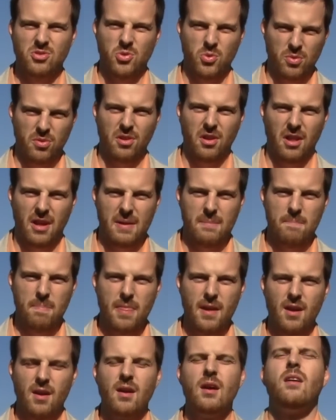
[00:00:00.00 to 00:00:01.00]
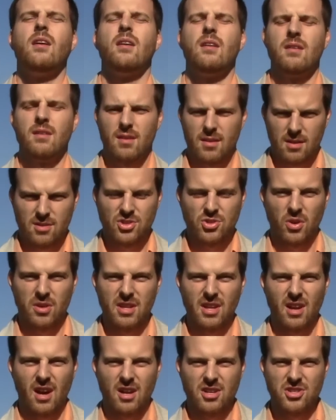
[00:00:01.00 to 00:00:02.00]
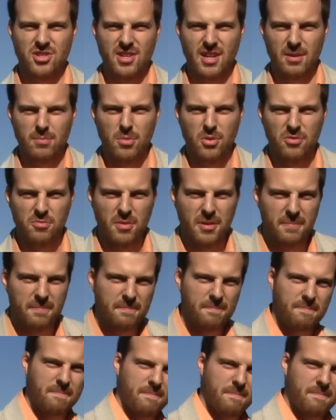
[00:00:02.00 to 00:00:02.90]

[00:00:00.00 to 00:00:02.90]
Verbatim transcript: truth claim. Join the contradict movement.